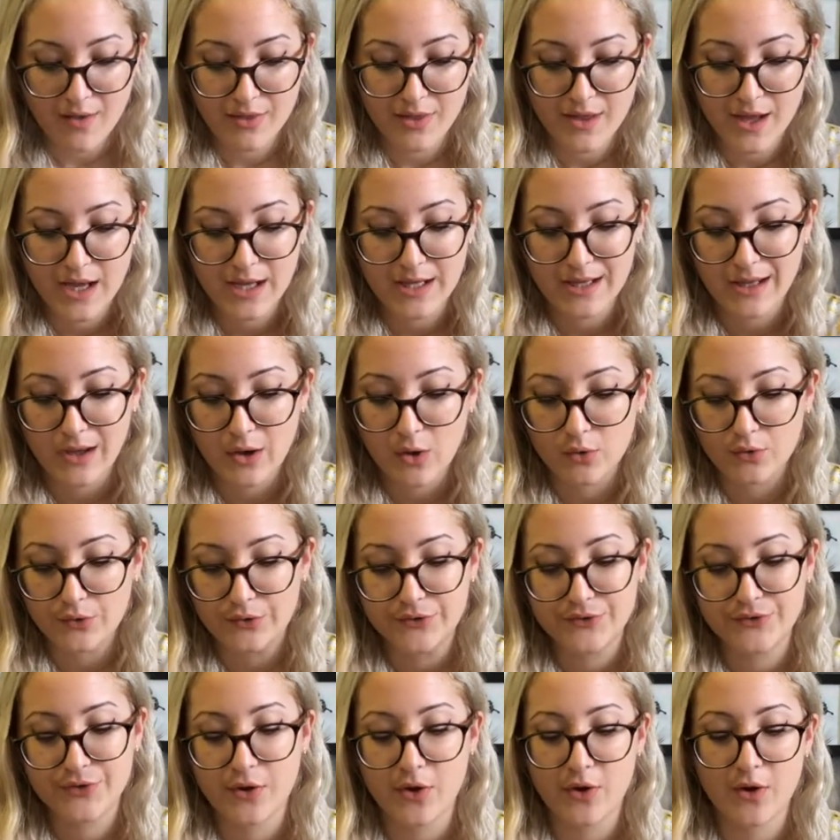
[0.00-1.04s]
Then I
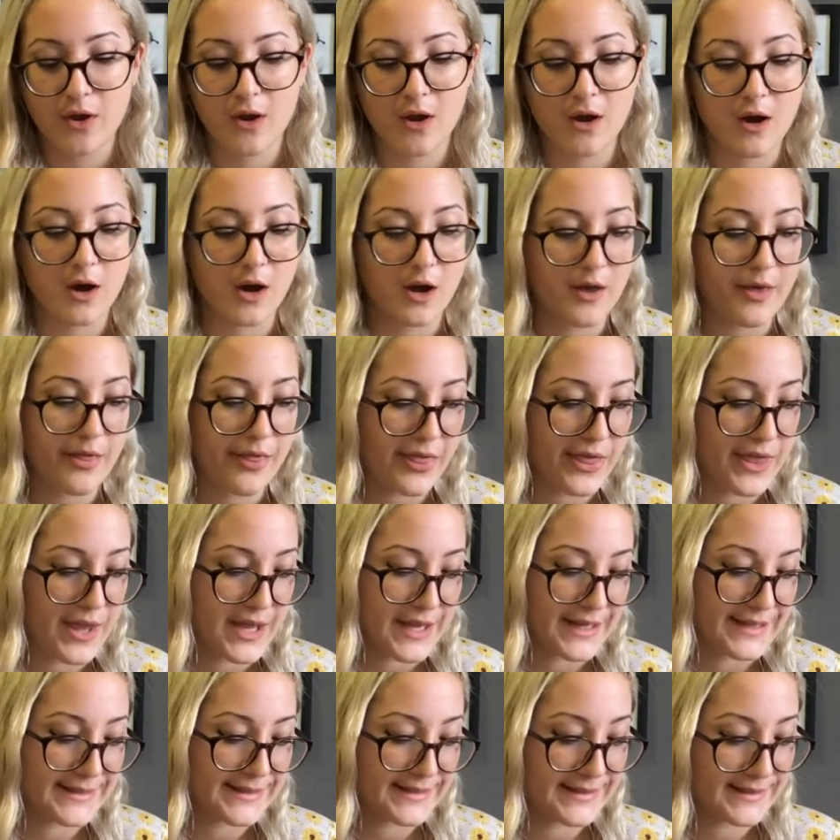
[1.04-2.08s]
also got
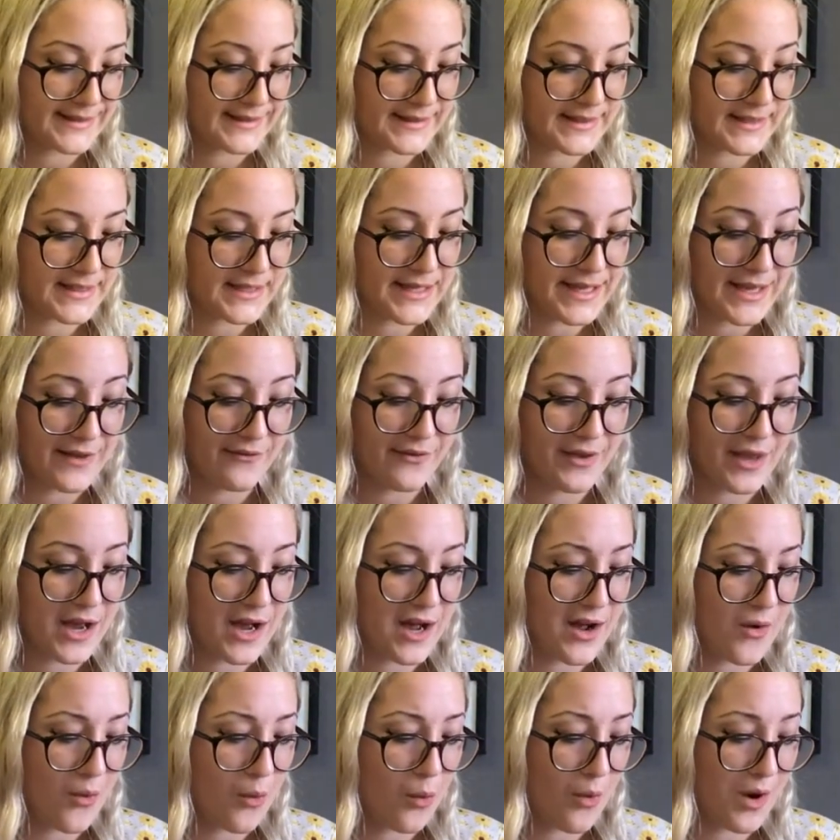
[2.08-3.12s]
this
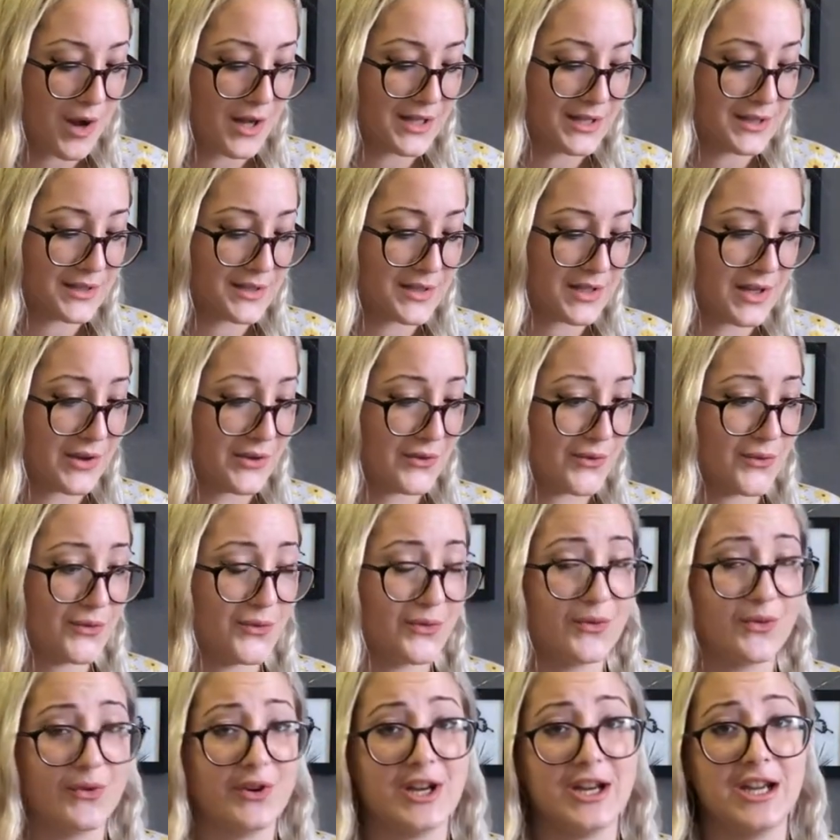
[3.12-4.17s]
Nivea Wild and
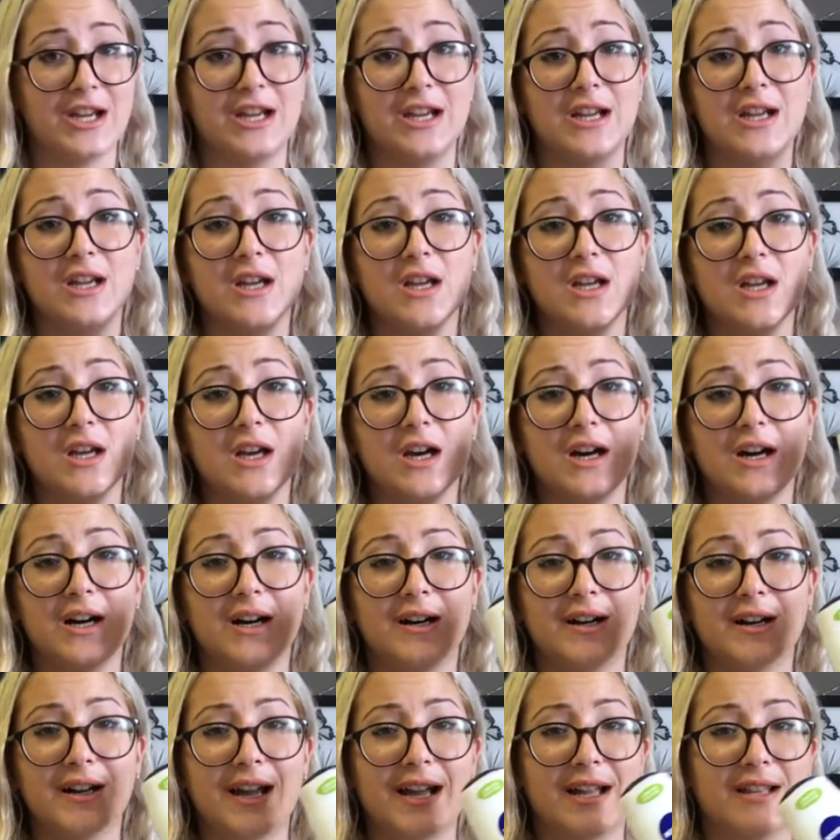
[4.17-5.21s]
Free
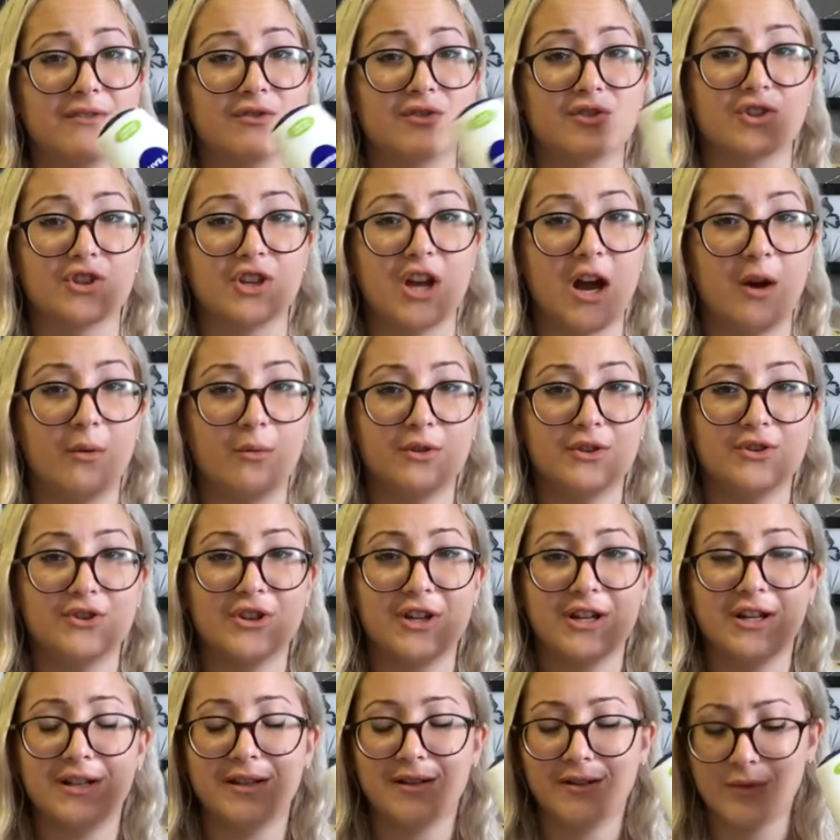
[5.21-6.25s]
kind of shower
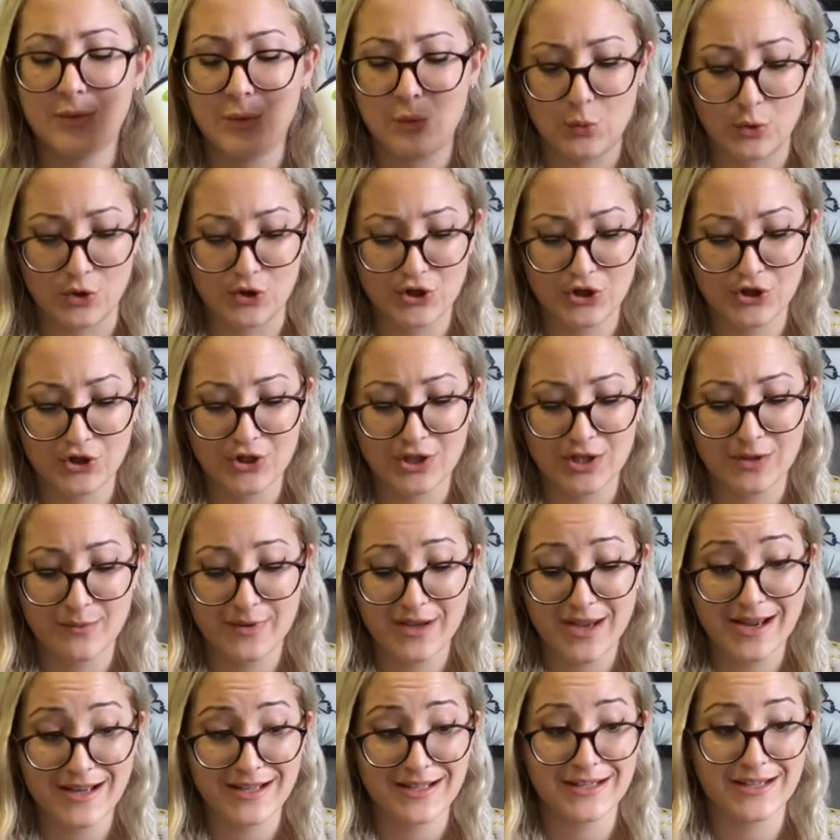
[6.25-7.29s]
gel, which is gonna
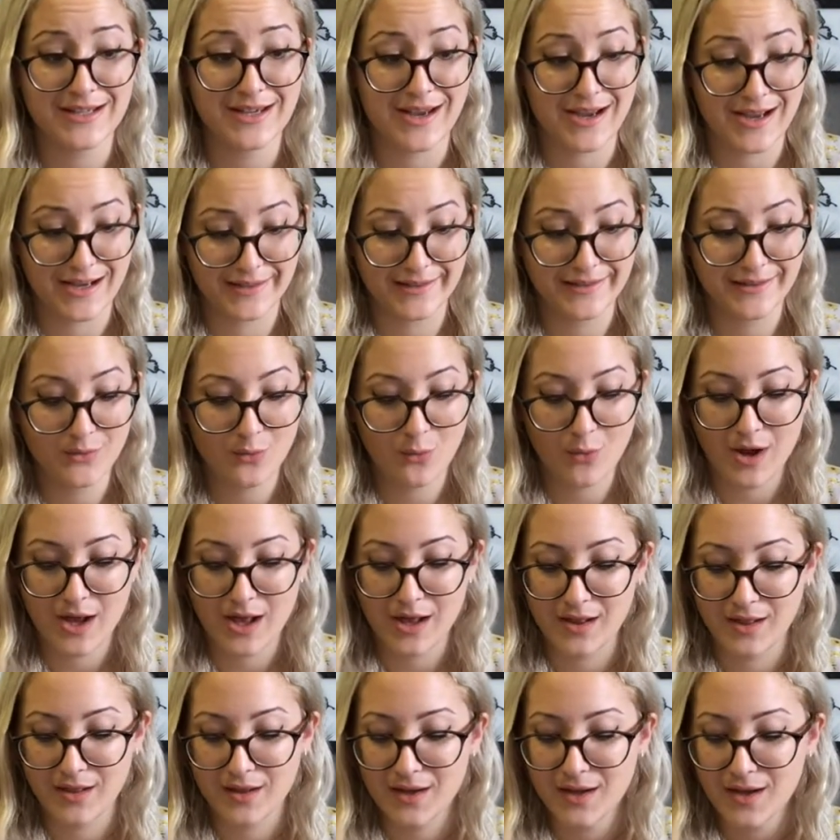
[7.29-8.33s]
be handy as
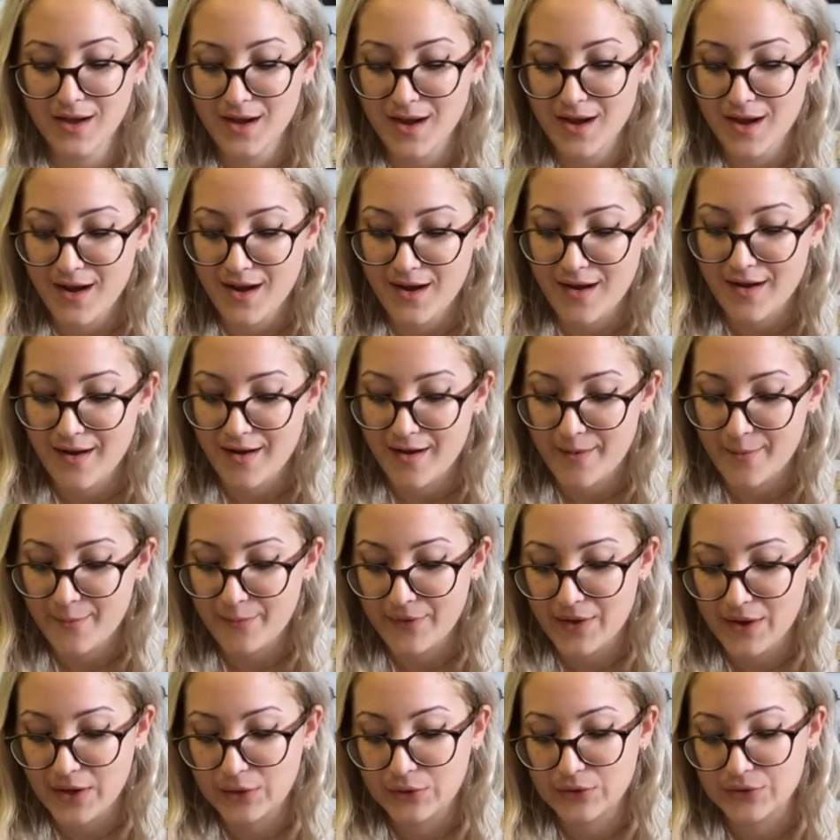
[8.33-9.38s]
well.
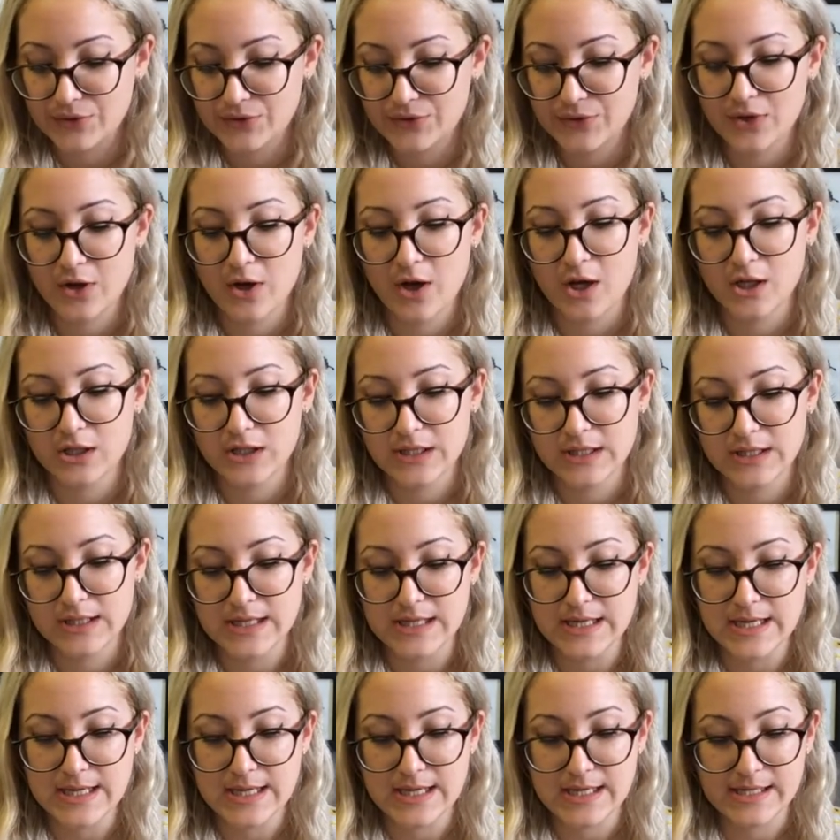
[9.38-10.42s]
I also got
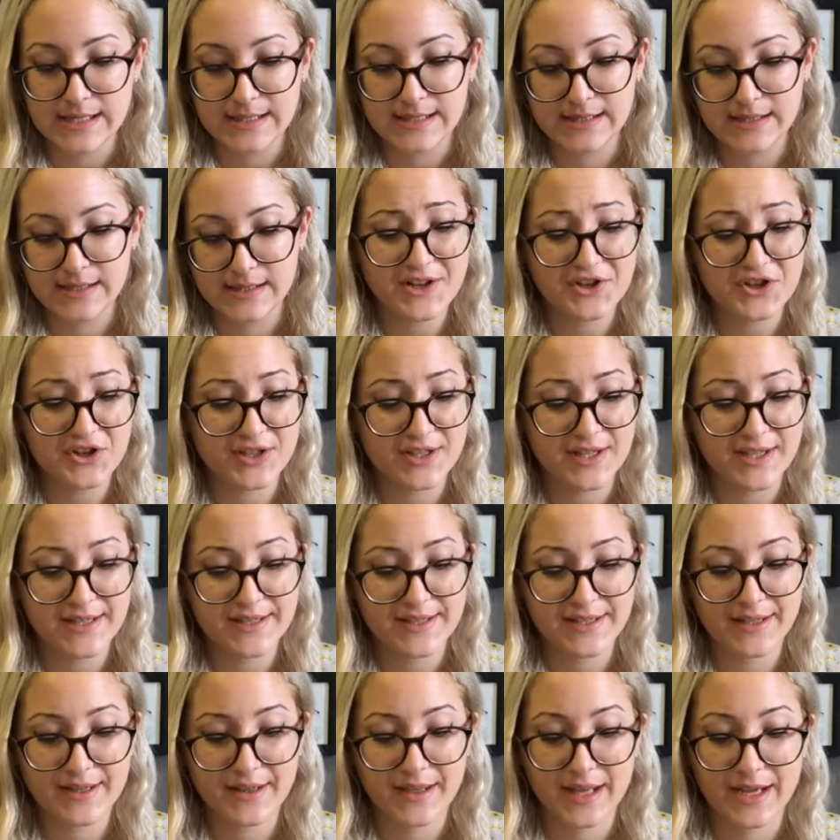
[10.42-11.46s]
these
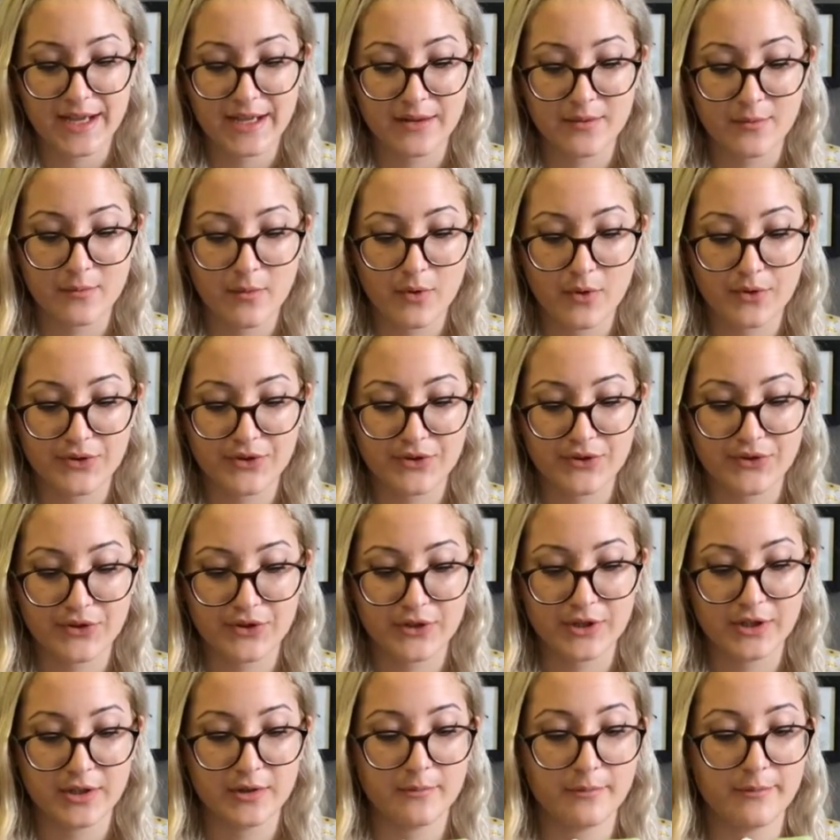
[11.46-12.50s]
agitating like
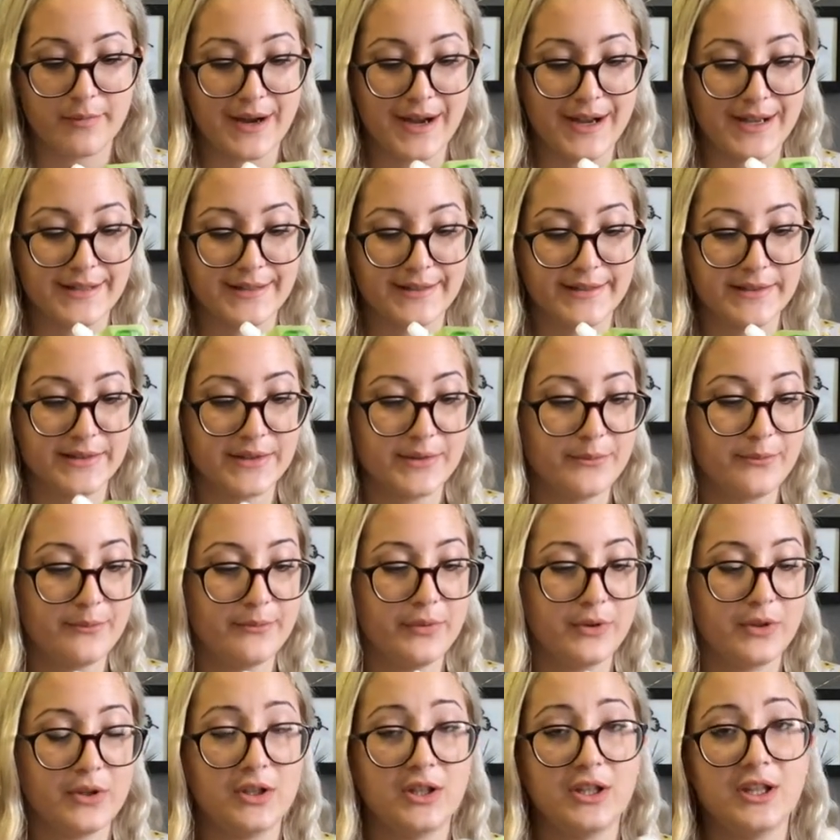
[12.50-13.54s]
moisture by
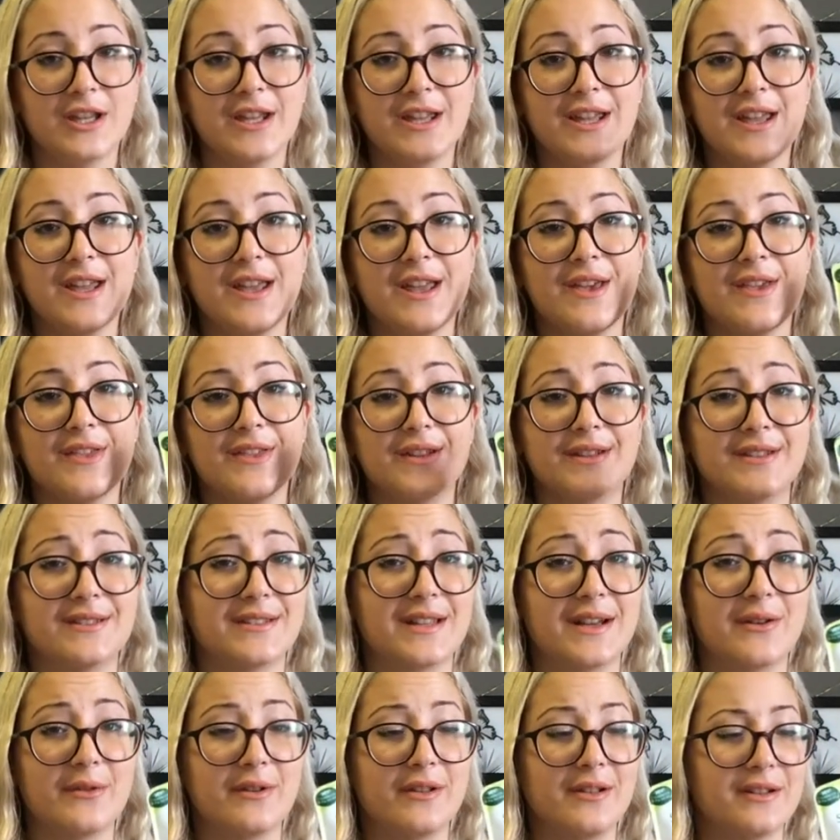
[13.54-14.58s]
Simple. This is
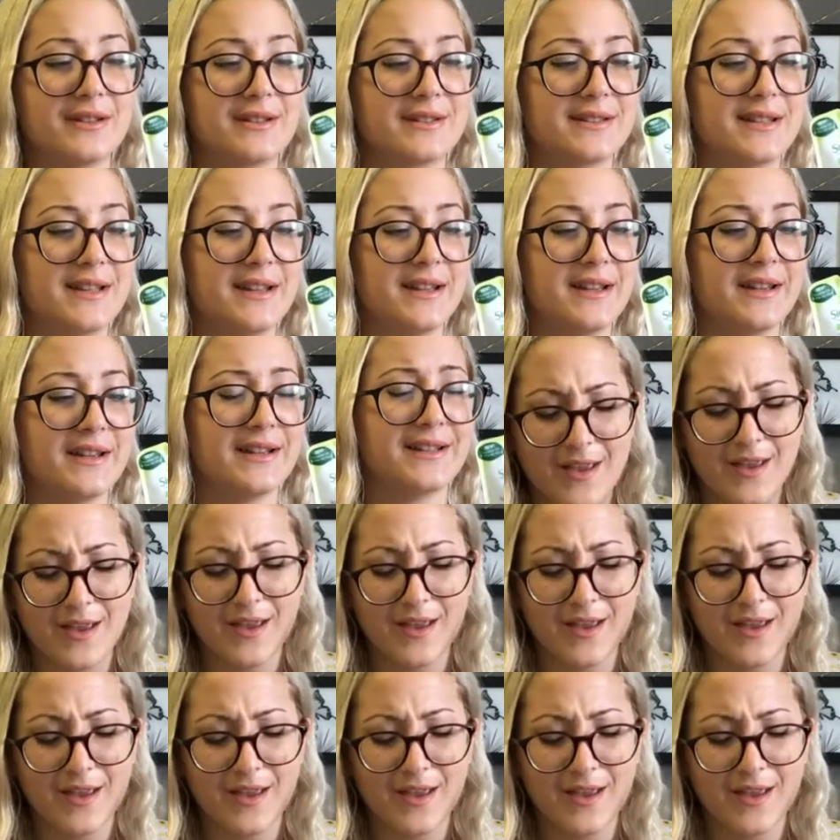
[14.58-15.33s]
how it looks like.